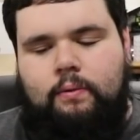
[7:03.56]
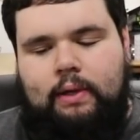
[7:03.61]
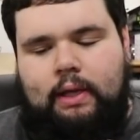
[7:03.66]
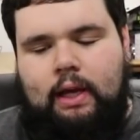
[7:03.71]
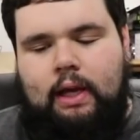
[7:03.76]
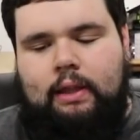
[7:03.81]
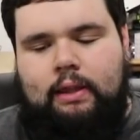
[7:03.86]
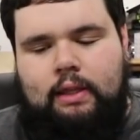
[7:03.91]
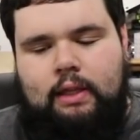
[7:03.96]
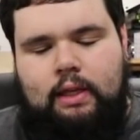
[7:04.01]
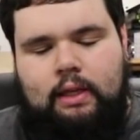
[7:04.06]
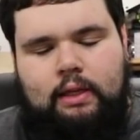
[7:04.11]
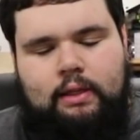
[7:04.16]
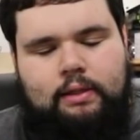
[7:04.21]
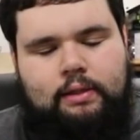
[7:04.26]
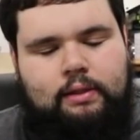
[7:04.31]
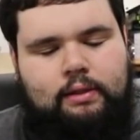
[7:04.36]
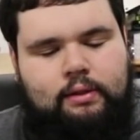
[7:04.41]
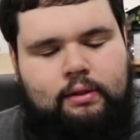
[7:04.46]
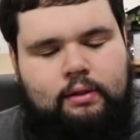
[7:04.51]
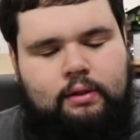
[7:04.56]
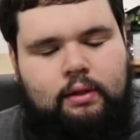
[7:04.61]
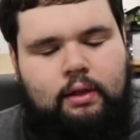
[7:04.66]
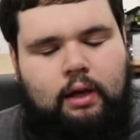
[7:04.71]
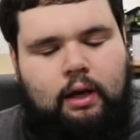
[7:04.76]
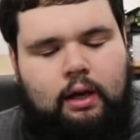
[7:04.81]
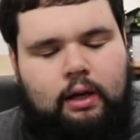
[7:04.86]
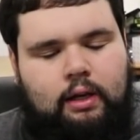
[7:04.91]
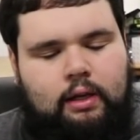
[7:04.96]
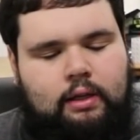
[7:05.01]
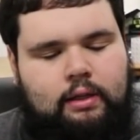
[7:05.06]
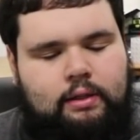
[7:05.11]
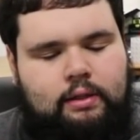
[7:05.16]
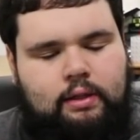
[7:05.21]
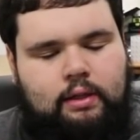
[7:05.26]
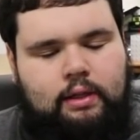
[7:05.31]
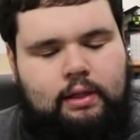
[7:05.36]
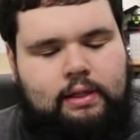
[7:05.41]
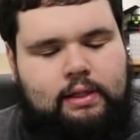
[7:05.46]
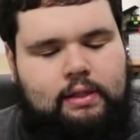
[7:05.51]
we got this on
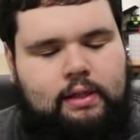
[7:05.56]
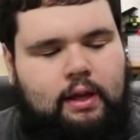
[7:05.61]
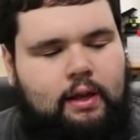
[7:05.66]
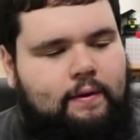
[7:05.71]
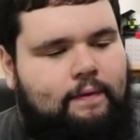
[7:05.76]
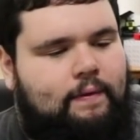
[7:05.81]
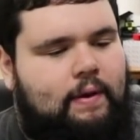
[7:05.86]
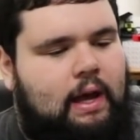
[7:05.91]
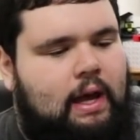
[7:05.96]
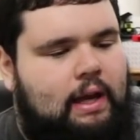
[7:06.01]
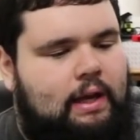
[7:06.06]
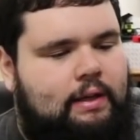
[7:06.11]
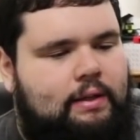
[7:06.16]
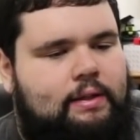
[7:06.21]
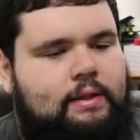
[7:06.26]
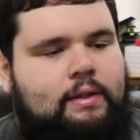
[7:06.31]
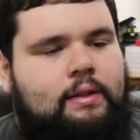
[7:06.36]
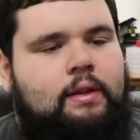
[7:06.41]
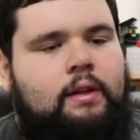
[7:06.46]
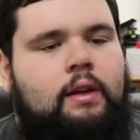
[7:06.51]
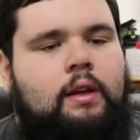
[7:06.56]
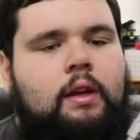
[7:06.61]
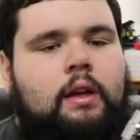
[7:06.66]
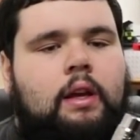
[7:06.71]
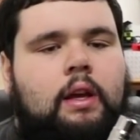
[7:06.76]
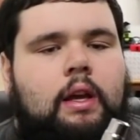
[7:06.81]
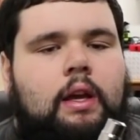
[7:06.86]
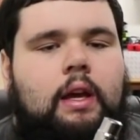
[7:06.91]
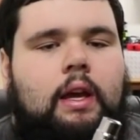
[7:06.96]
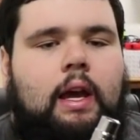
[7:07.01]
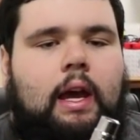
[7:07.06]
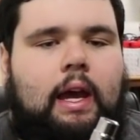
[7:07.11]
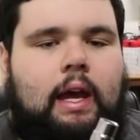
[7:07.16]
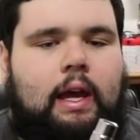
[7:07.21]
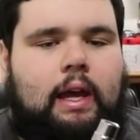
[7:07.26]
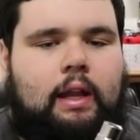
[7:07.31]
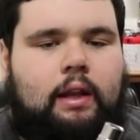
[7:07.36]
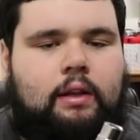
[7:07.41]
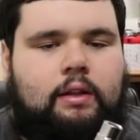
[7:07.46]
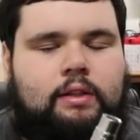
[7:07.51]
it, this vise.
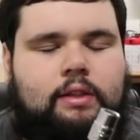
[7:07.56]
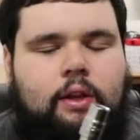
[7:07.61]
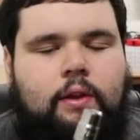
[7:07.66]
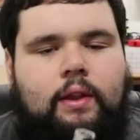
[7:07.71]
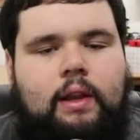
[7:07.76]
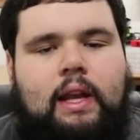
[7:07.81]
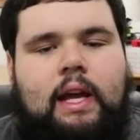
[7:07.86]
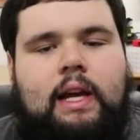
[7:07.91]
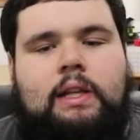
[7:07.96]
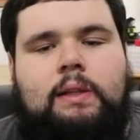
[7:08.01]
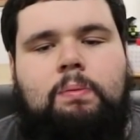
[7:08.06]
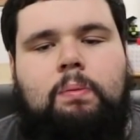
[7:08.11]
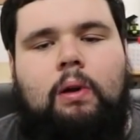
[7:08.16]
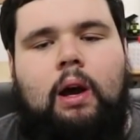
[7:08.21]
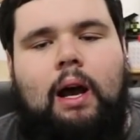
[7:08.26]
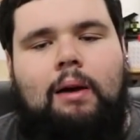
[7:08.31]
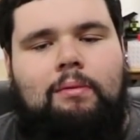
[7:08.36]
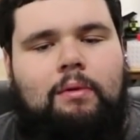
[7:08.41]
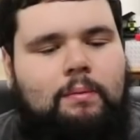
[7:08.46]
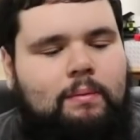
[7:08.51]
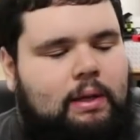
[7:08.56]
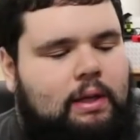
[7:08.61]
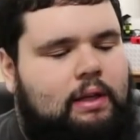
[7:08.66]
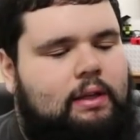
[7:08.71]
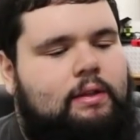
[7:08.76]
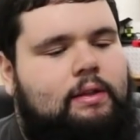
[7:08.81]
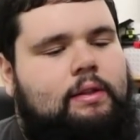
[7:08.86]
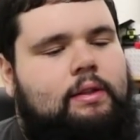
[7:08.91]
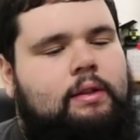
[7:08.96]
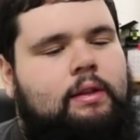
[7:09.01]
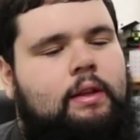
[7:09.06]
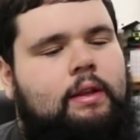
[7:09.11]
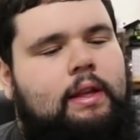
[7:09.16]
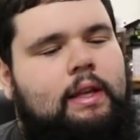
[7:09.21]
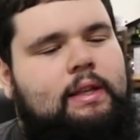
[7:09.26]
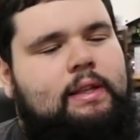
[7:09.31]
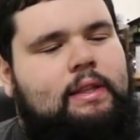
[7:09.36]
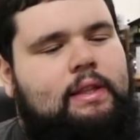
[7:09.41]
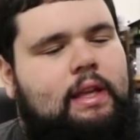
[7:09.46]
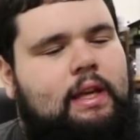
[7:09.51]
And so the next problem is
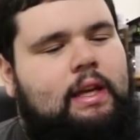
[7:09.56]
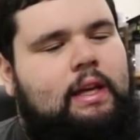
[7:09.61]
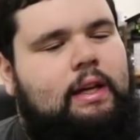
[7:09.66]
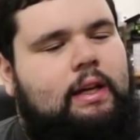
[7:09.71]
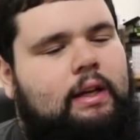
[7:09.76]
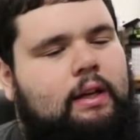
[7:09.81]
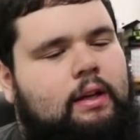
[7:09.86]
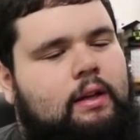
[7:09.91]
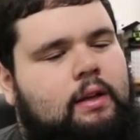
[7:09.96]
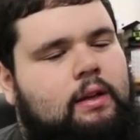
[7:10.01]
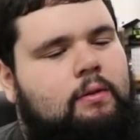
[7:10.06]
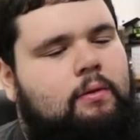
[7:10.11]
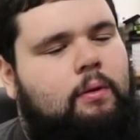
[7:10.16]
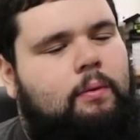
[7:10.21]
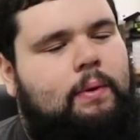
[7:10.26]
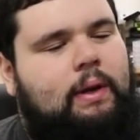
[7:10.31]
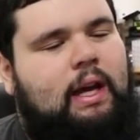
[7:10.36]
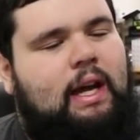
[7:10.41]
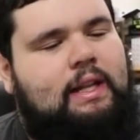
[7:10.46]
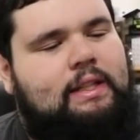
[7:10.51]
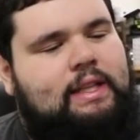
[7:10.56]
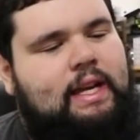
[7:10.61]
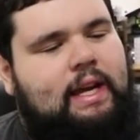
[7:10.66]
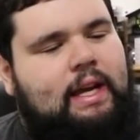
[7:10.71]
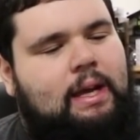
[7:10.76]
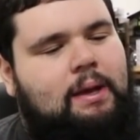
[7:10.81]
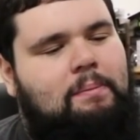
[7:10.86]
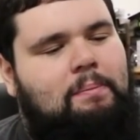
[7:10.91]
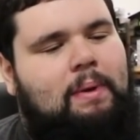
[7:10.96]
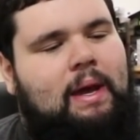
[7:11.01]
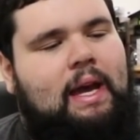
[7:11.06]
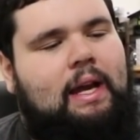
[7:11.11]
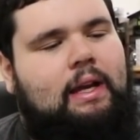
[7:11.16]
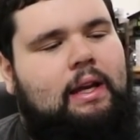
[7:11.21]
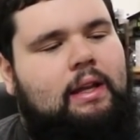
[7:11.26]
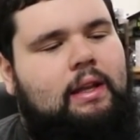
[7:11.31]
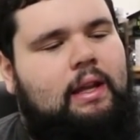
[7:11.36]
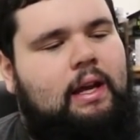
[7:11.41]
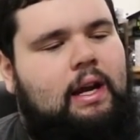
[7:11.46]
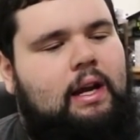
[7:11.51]
this thing where we got to take it back
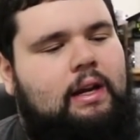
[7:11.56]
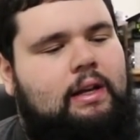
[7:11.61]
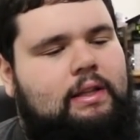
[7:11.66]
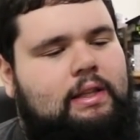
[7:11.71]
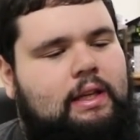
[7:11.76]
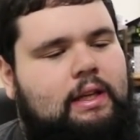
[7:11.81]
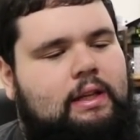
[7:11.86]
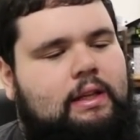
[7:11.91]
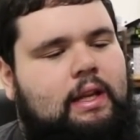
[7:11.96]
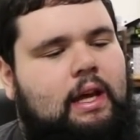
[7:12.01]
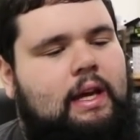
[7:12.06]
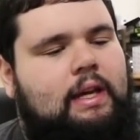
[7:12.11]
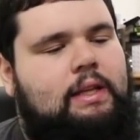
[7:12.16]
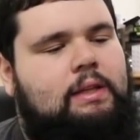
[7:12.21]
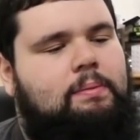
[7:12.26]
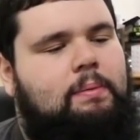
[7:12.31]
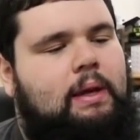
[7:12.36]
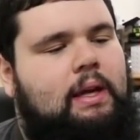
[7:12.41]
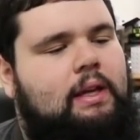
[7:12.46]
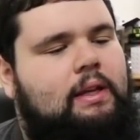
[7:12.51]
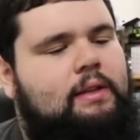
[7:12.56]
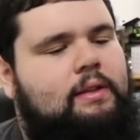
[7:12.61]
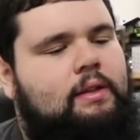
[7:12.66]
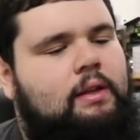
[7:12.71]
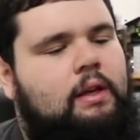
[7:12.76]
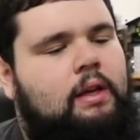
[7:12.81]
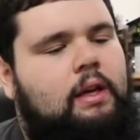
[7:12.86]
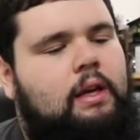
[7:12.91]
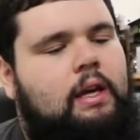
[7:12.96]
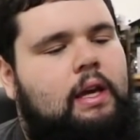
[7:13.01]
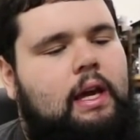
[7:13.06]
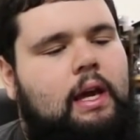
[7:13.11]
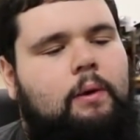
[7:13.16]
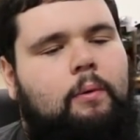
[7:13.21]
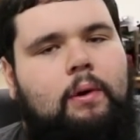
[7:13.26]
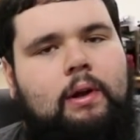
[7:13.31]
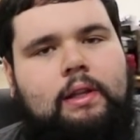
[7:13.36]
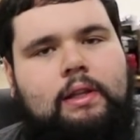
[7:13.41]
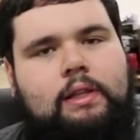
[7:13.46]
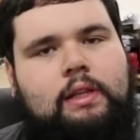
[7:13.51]
in there and it's in a tight space. It
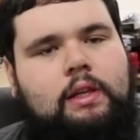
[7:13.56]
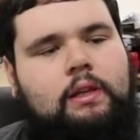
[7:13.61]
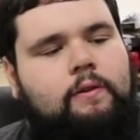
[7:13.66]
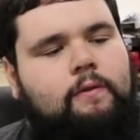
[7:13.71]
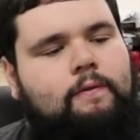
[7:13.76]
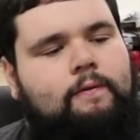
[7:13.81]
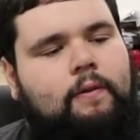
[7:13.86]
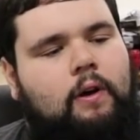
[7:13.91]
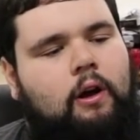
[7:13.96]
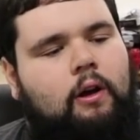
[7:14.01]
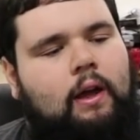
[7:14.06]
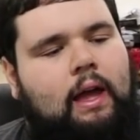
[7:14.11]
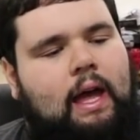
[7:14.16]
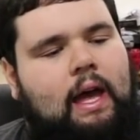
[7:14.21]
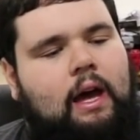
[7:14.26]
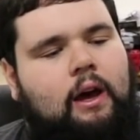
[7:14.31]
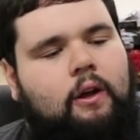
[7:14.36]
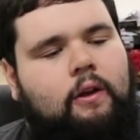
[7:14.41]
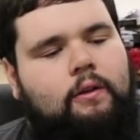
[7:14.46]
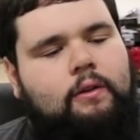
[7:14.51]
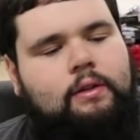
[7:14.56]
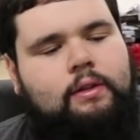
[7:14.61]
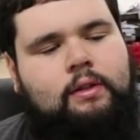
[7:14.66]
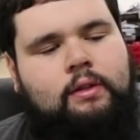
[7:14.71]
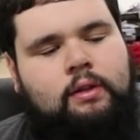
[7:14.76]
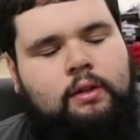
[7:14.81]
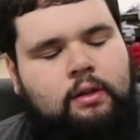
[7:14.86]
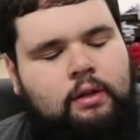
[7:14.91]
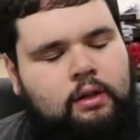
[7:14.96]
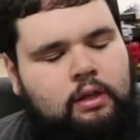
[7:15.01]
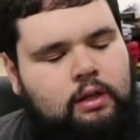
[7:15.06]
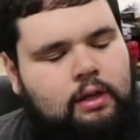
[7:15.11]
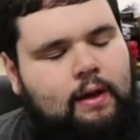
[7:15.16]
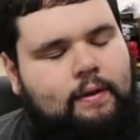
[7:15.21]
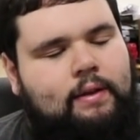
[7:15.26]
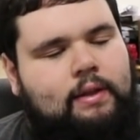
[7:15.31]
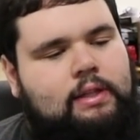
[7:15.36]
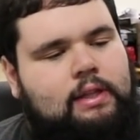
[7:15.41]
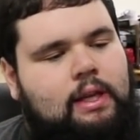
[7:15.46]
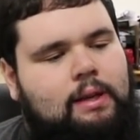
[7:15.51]
wants to fall out
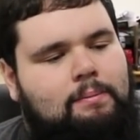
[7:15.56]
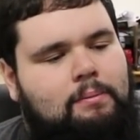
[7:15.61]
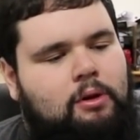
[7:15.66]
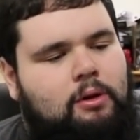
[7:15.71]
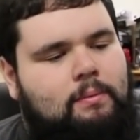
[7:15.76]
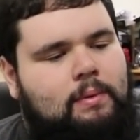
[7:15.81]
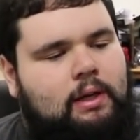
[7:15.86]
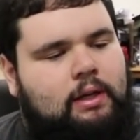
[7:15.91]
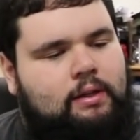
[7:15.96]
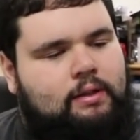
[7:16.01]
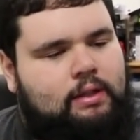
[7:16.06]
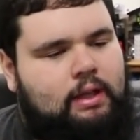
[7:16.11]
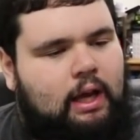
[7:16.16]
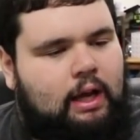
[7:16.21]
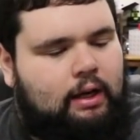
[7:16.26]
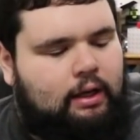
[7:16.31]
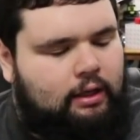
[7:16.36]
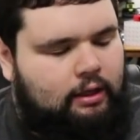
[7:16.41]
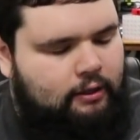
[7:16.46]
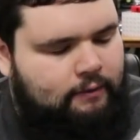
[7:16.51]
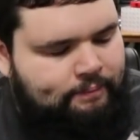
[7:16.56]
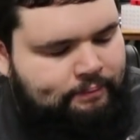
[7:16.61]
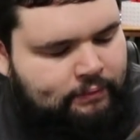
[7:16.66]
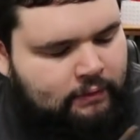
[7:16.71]
of this 10mm socket.